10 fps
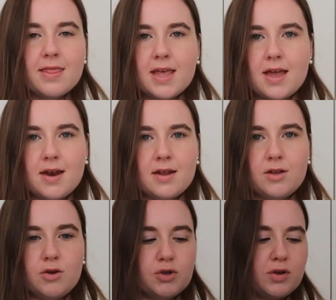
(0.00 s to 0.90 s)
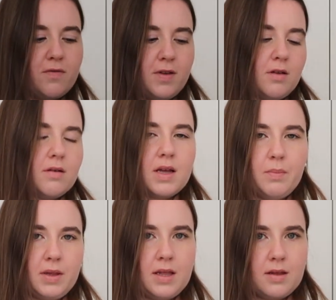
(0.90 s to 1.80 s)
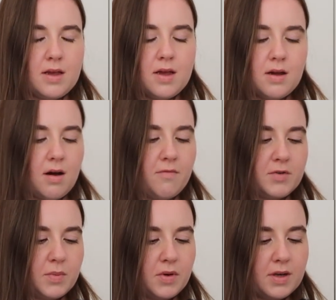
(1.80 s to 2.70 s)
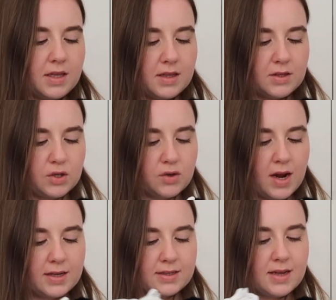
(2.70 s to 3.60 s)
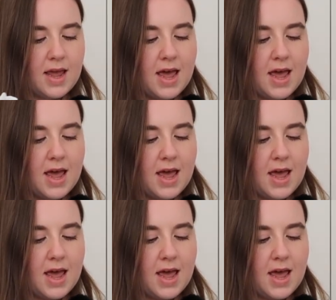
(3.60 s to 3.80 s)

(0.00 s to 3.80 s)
then you should feel completely comfortable in this dress.